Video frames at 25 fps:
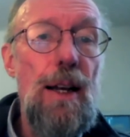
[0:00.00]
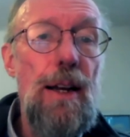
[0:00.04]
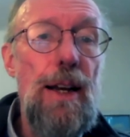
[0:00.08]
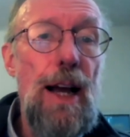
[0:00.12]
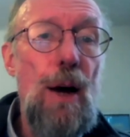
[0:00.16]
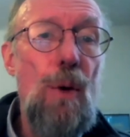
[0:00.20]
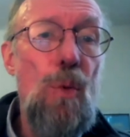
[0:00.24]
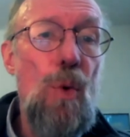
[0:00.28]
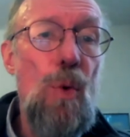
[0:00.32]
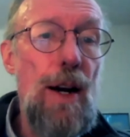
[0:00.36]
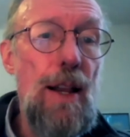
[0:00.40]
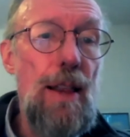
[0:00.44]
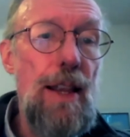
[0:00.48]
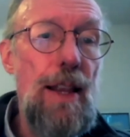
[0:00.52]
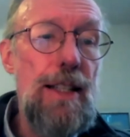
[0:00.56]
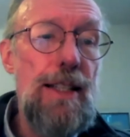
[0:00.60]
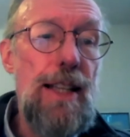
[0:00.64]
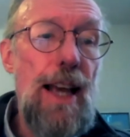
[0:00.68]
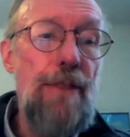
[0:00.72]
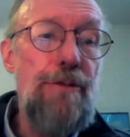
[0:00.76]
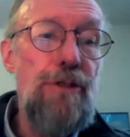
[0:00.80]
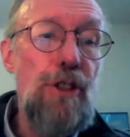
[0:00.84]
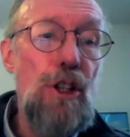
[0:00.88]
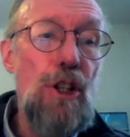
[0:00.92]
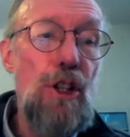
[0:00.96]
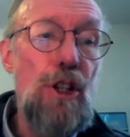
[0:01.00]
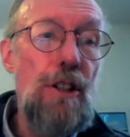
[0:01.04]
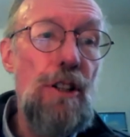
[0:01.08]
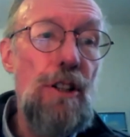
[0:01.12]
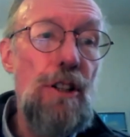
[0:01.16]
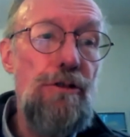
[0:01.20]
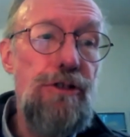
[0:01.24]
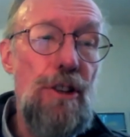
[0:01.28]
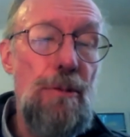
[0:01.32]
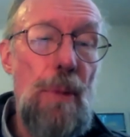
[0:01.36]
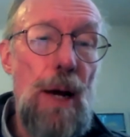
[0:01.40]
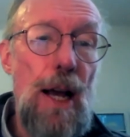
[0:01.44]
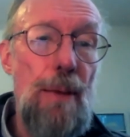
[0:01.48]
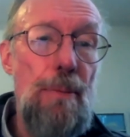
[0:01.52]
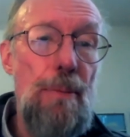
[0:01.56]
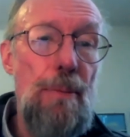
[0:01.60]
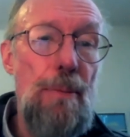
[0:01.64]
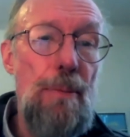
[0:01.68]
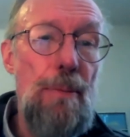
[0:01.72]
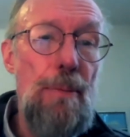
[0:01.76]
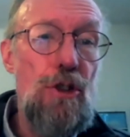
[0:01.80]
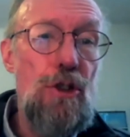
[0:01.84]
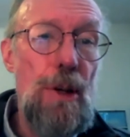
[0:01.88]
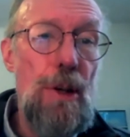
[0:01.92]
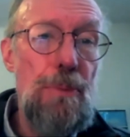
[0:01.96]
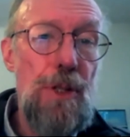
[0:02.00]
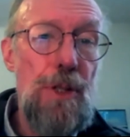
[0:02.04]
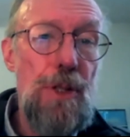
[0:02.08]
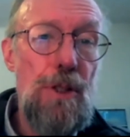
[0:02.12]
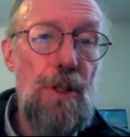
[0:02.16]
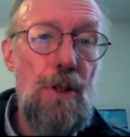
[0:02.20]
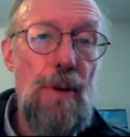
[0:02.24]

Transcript: Now, one of the things I've learned from my many trips